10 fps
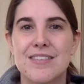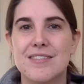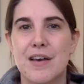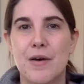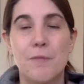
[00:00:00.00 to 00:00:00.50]

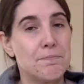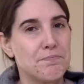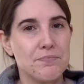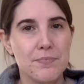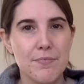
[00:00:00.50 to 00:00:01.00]
So
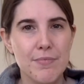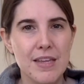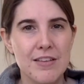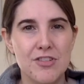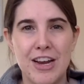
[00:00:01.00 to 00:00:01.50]

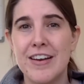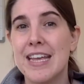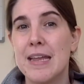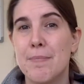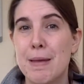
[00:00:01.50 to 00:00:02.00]
share it
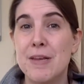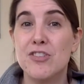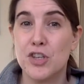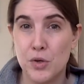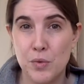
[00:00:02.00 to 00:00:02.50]
in maybe
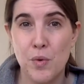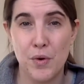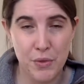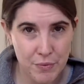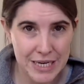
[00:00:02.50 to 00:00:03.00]
2
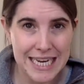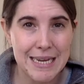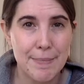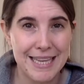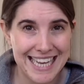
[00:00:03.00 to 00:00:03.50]
or 3
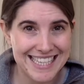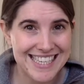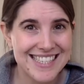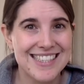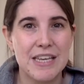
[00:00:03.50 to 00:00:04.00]

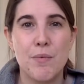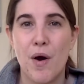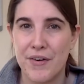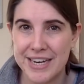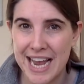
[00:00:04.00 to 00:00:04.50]
places that you
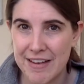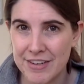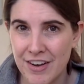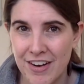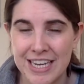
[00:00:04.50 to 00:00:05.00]
already have
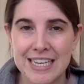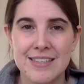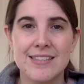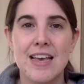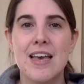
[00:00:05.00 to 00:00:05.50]
an audience.